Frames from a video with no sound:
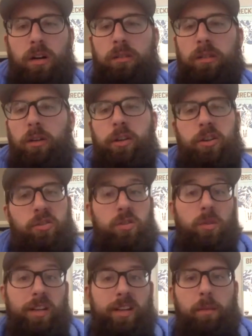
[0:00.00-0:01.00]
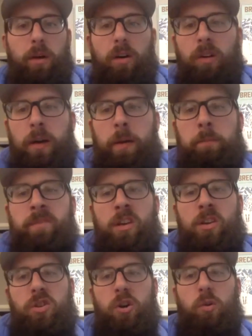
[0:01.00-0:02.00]
or you're just doing a demo.
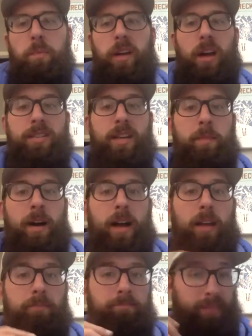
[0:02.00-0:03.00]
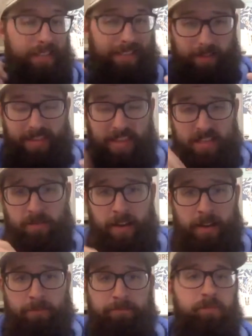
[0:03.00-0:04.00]
So because I'm on at this event,